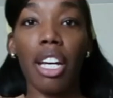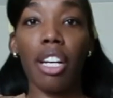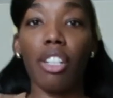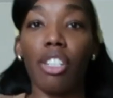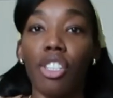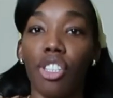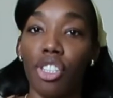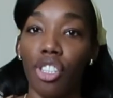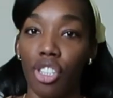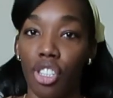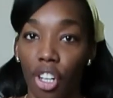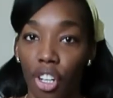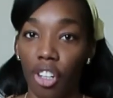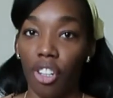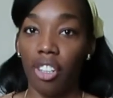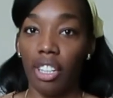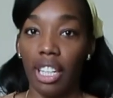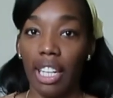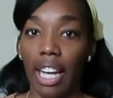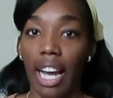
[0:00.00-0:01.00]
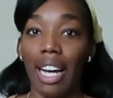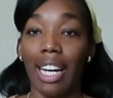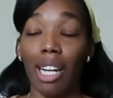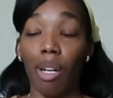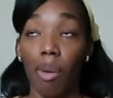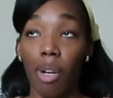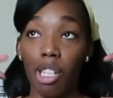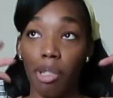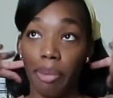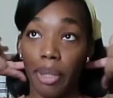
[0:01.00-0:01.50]
hair is dirty i
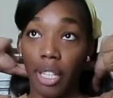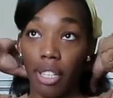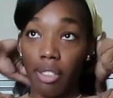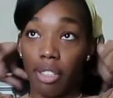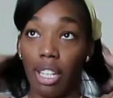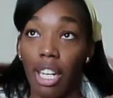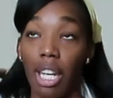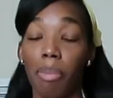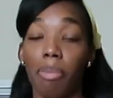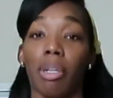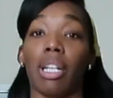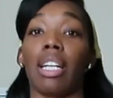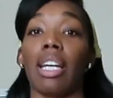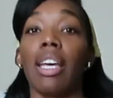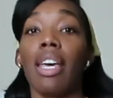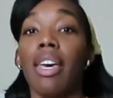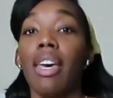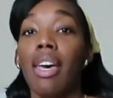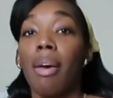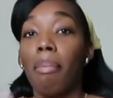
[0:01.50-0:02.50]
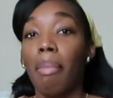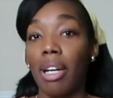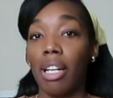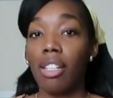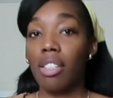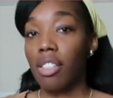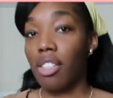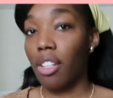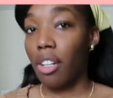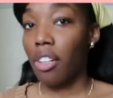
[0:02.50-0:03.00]
gotta wash my hair today but my
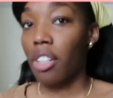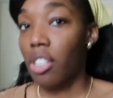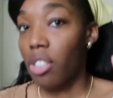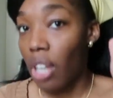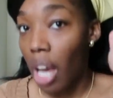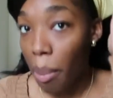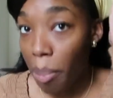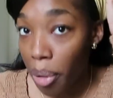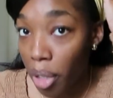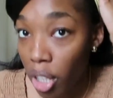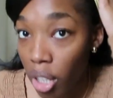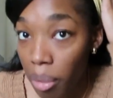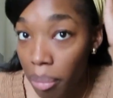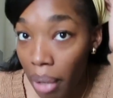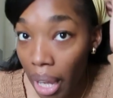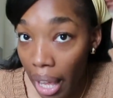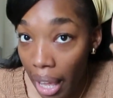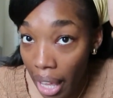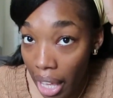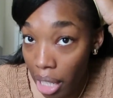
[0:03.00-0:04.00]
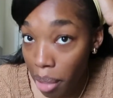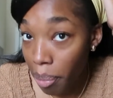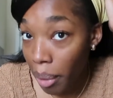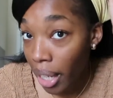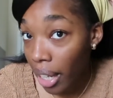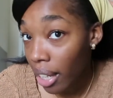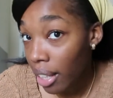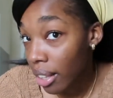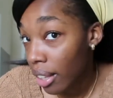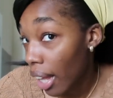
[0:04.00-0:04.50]
hair is dirty so i put on my
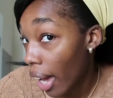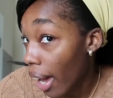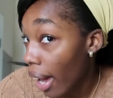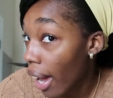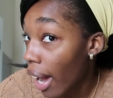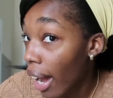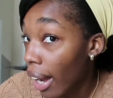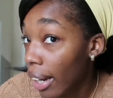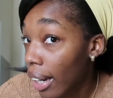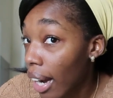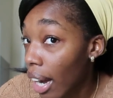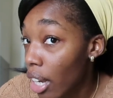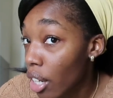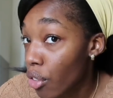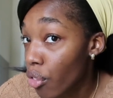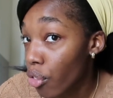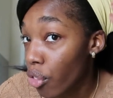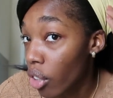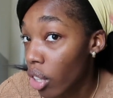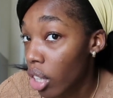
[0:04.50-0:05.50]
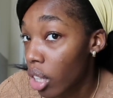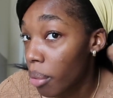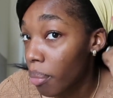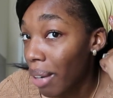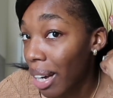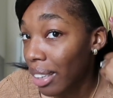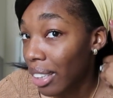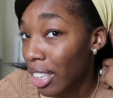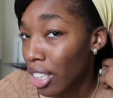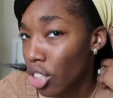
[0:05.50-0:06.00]
headband that i got from
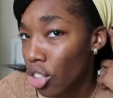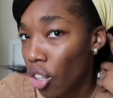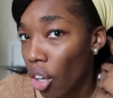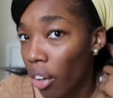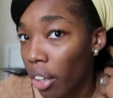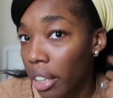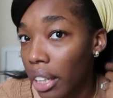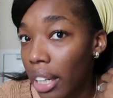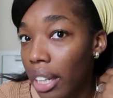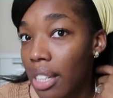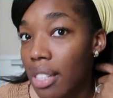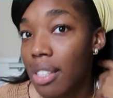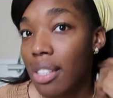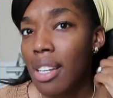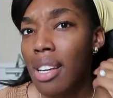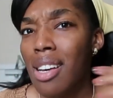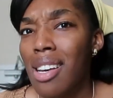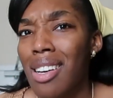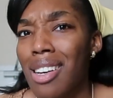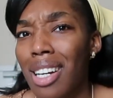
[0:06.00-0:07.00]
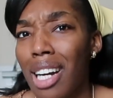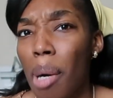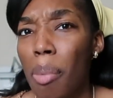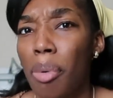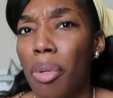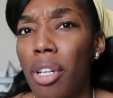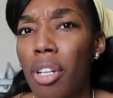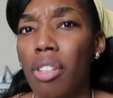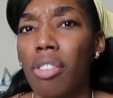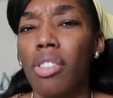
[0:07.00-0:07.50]
i think target a
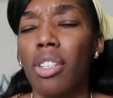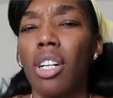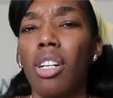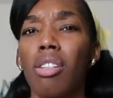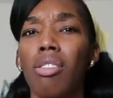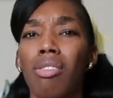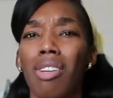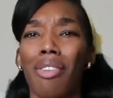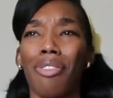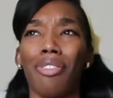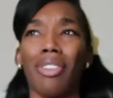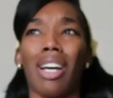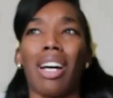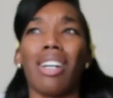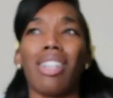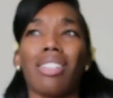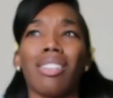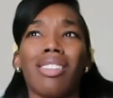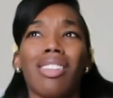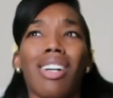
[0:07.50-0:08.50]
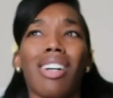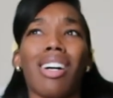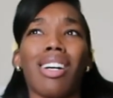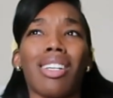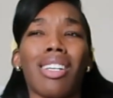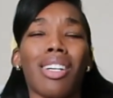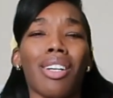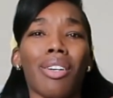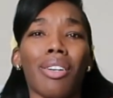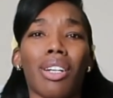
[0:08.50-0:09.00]
couple years ago if not
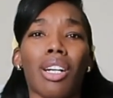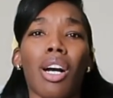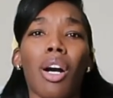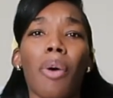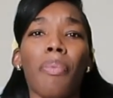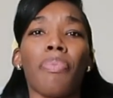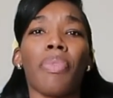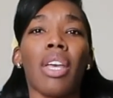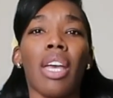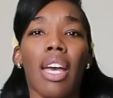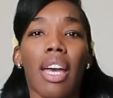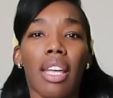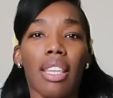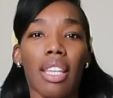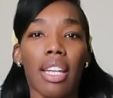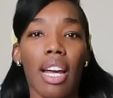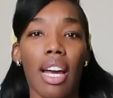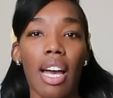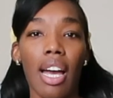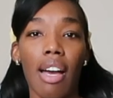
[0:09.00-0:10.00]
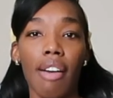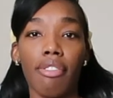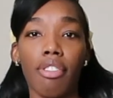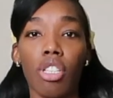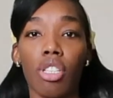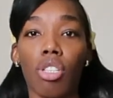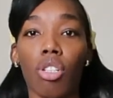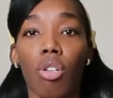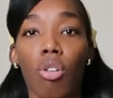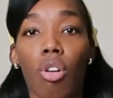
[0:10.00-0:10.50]
a year ago and then i have
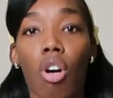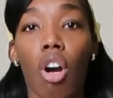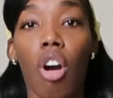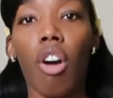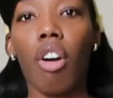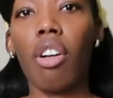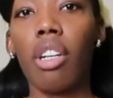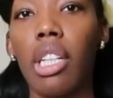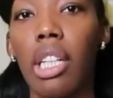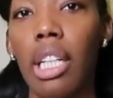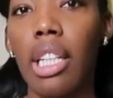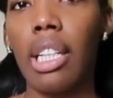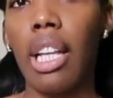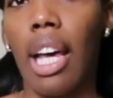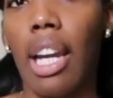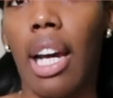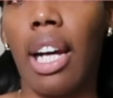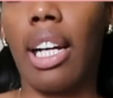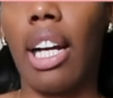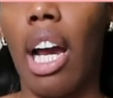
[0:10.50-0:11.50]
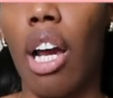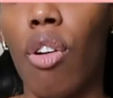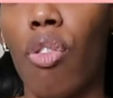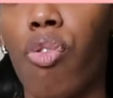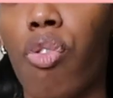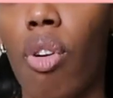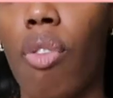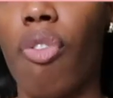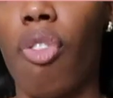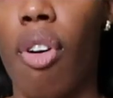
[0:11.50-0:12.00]
this little cardi that i
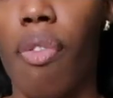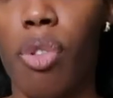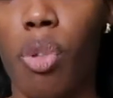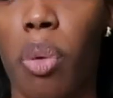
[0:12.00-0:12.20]
got from forever